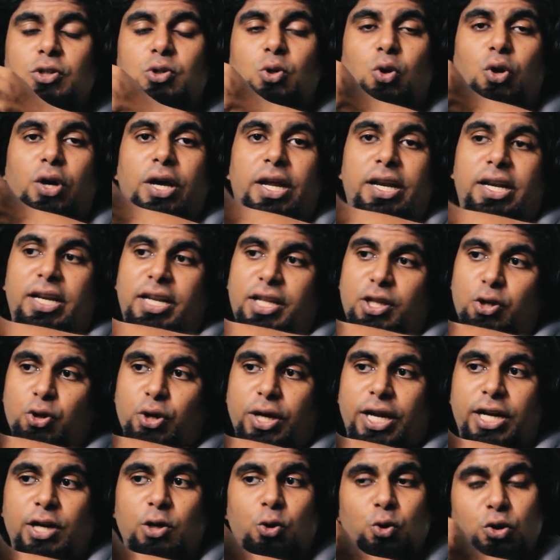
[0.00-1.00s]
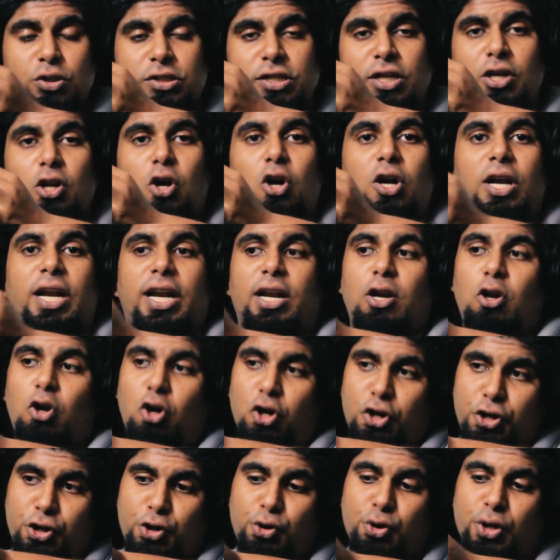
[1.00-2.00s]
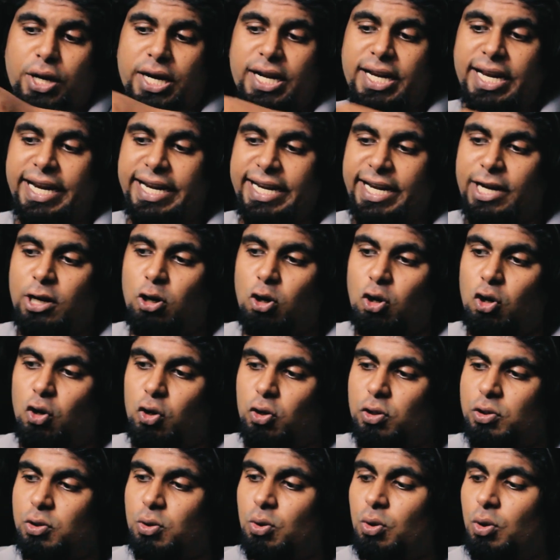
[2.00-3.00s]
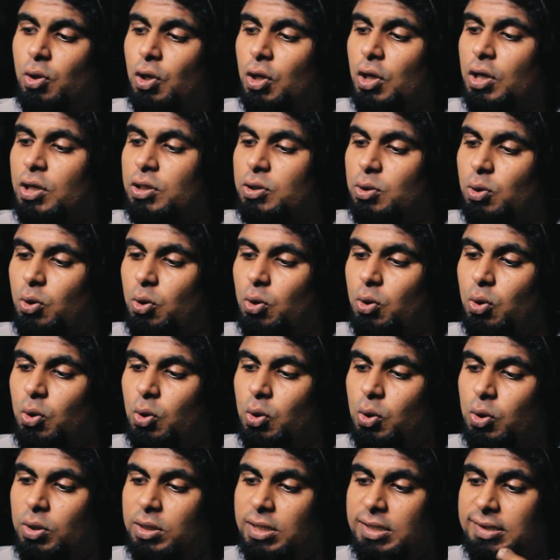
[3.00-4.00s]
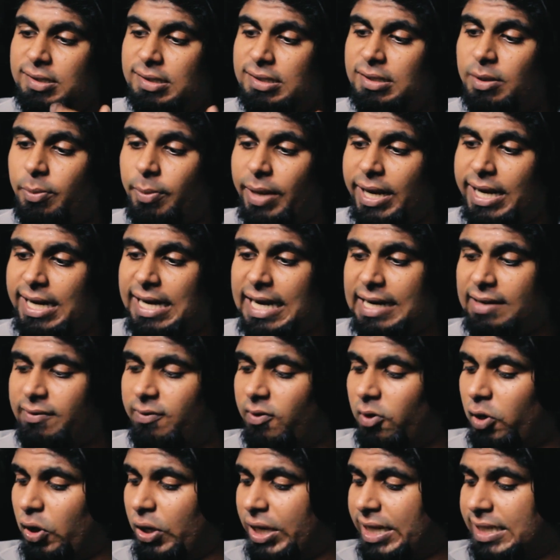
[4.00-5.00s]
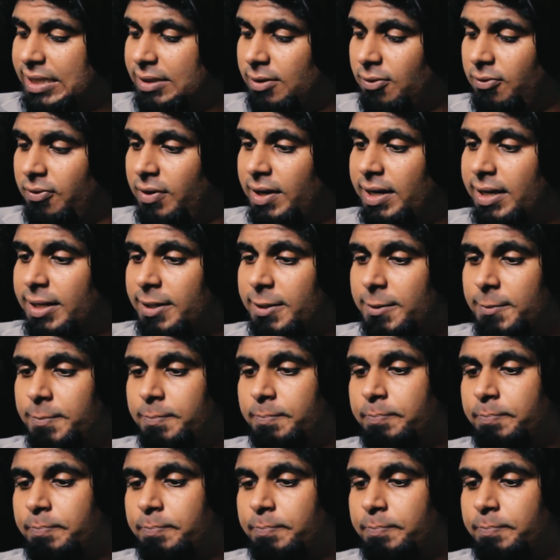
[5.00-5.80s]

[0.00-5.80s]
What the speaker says: so you can lose it on, and or you can tight it on also. So this is the main advantage of it.